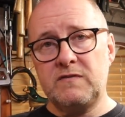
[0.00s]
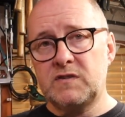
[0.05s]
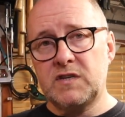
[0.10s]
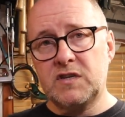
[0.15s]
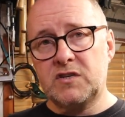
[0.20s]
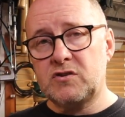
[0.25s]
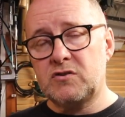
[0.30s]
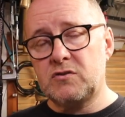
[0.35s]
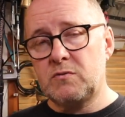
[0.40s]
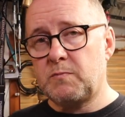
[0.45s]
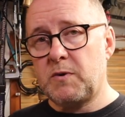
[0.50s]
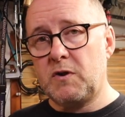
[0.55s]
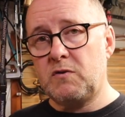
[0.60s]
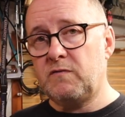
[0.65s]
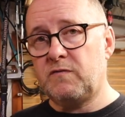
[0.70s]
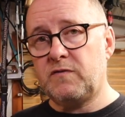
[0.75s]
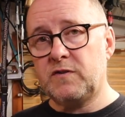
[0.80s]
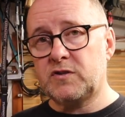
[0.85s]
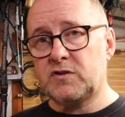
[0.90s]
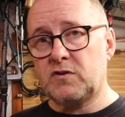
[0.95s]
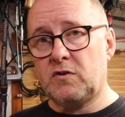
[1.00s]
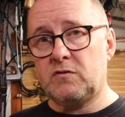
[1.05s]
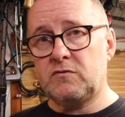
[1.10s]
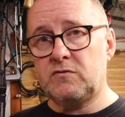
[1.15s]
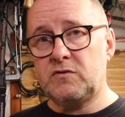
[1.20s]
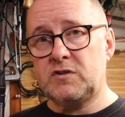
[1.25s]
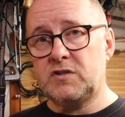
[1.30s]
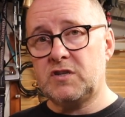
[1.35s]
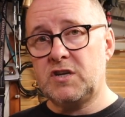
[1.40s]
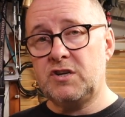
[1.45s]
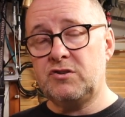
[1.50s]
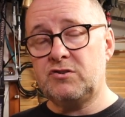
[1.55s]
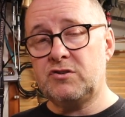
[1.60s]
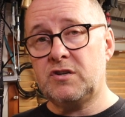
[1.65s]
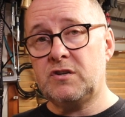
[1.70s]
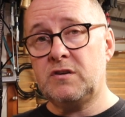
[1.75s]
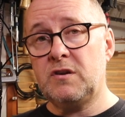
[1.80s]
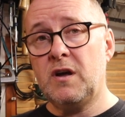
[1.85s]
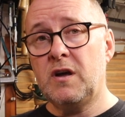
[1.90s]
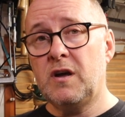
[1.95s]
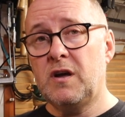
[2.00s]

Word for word: six hundred pound for a soldering station.